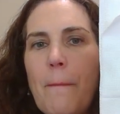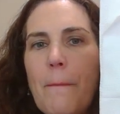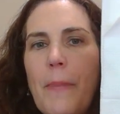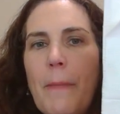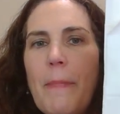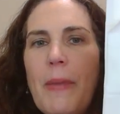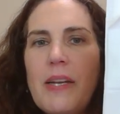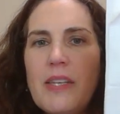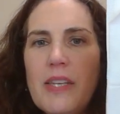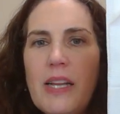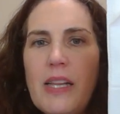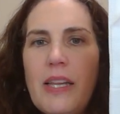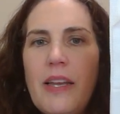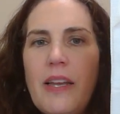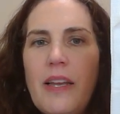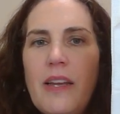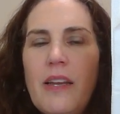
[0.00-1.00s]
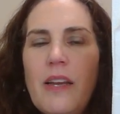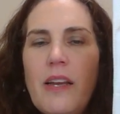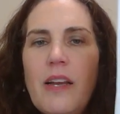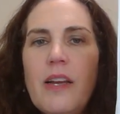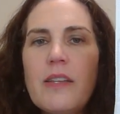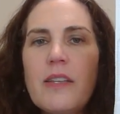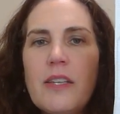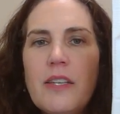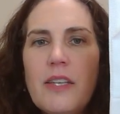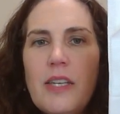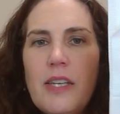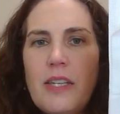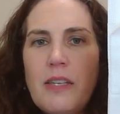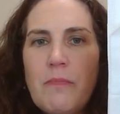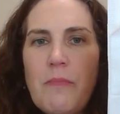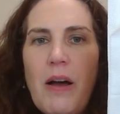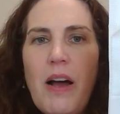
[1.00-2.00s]
but basically this
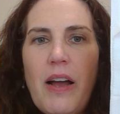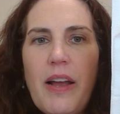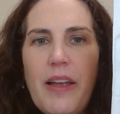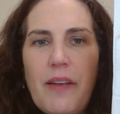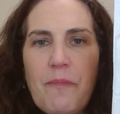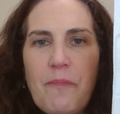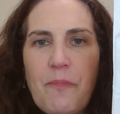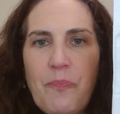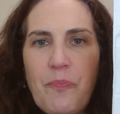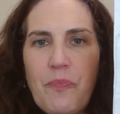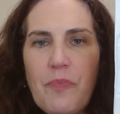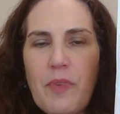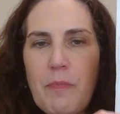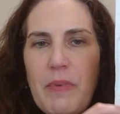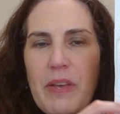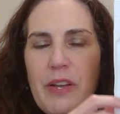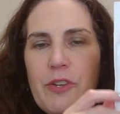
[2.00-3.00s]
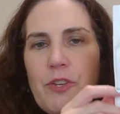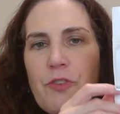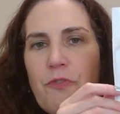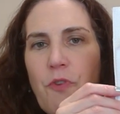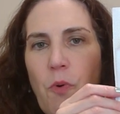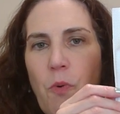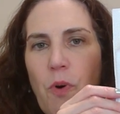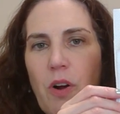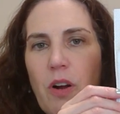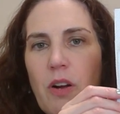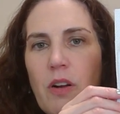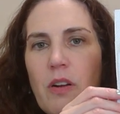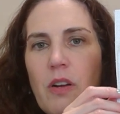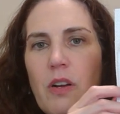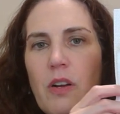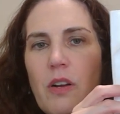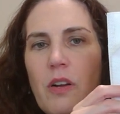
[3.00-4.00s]
is my piece for
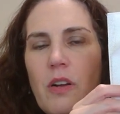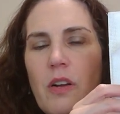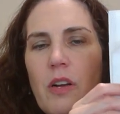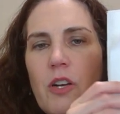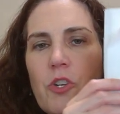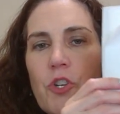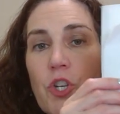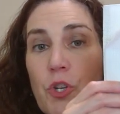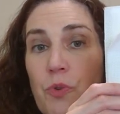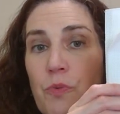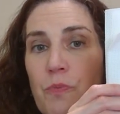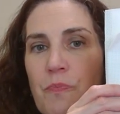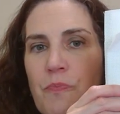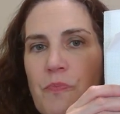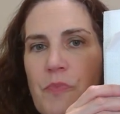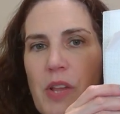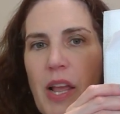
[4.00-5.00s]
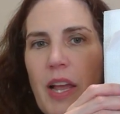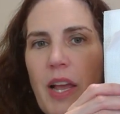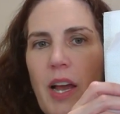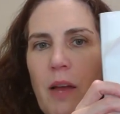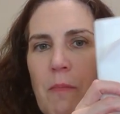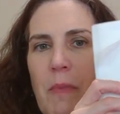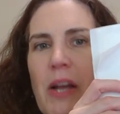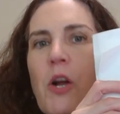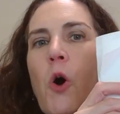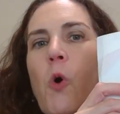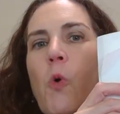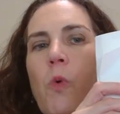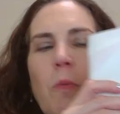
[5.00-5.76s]
June. And my goal